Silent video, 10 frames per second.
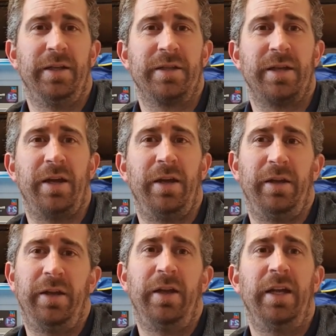So
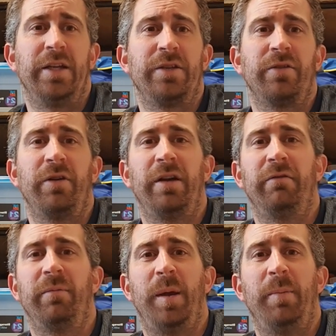enjoy.
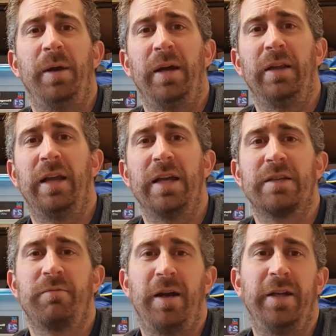Remember,
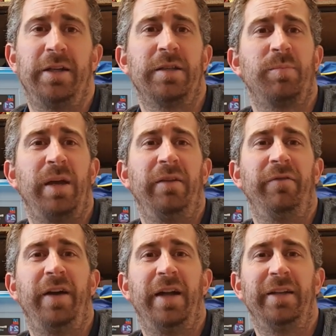last one, it's been
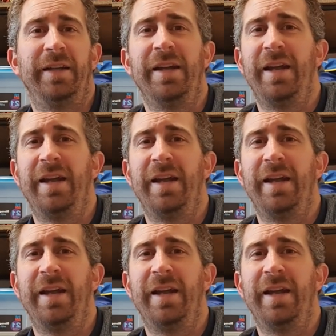fun,